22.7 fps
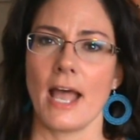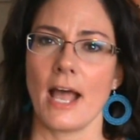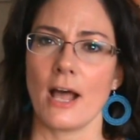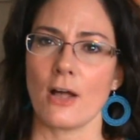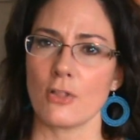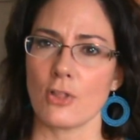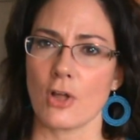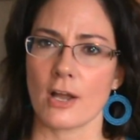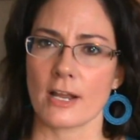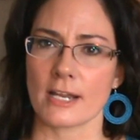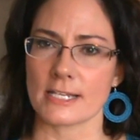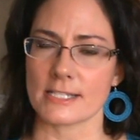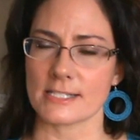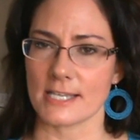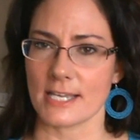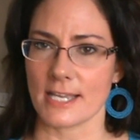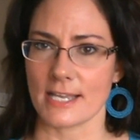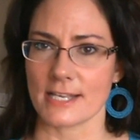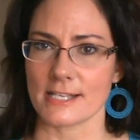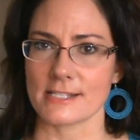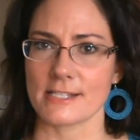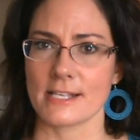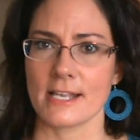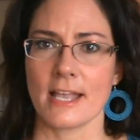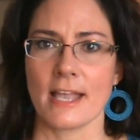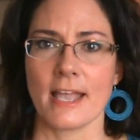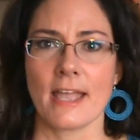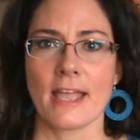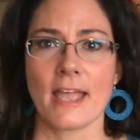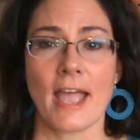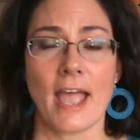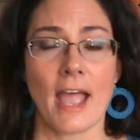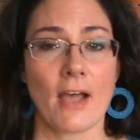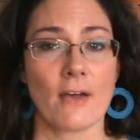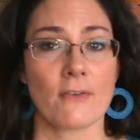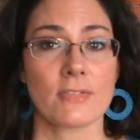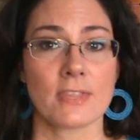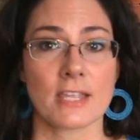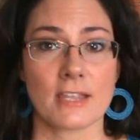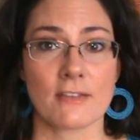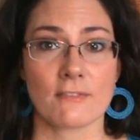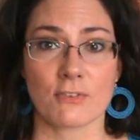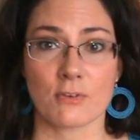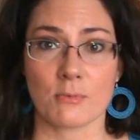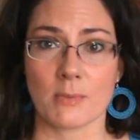how long it takes, how
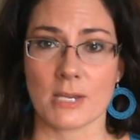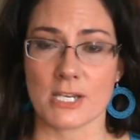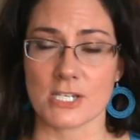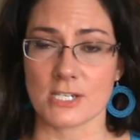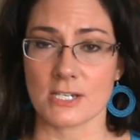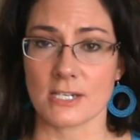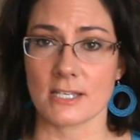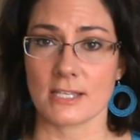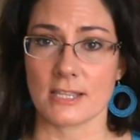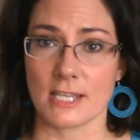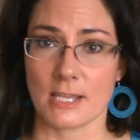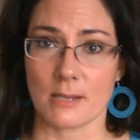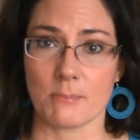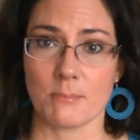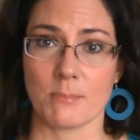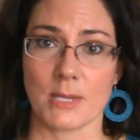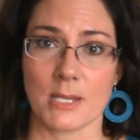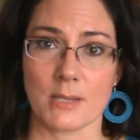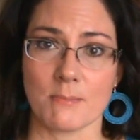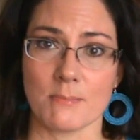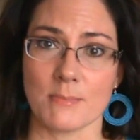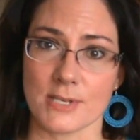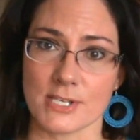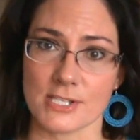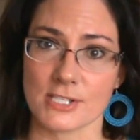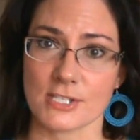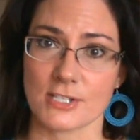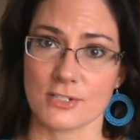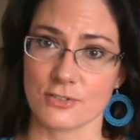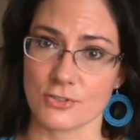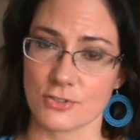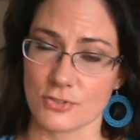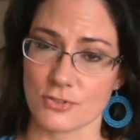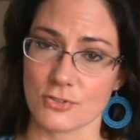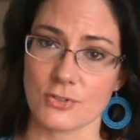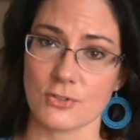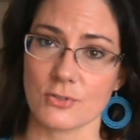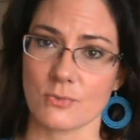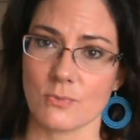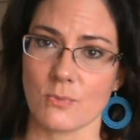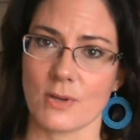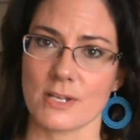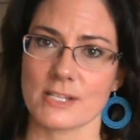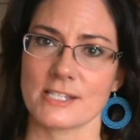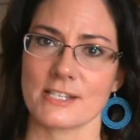the information can then be
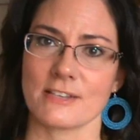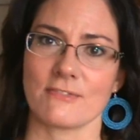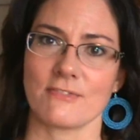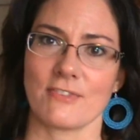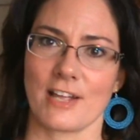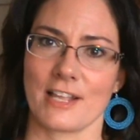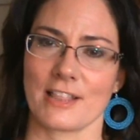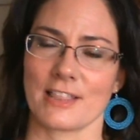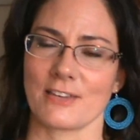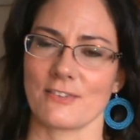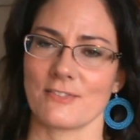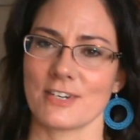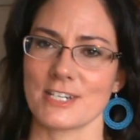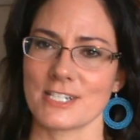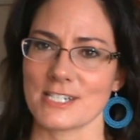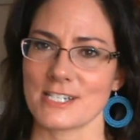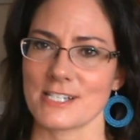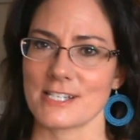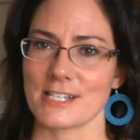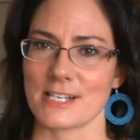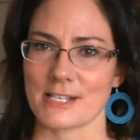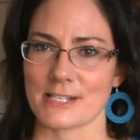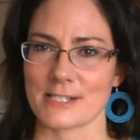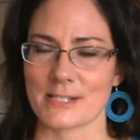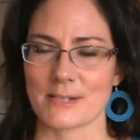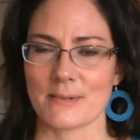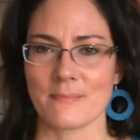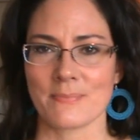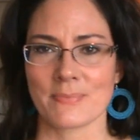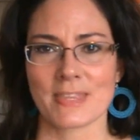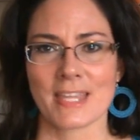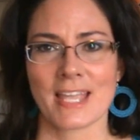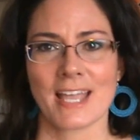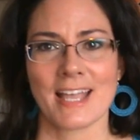misconstrued once it finally reaches us.